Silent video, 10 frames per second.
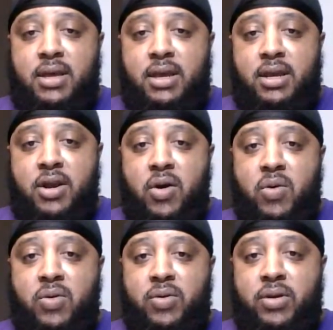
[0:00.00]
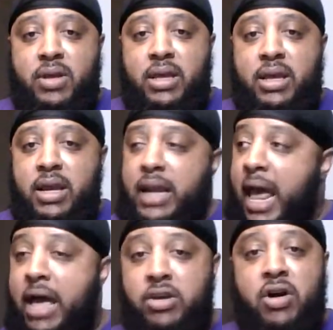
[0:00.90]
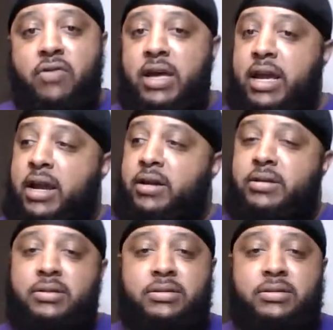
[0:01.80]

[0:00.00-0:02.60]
Now you over here.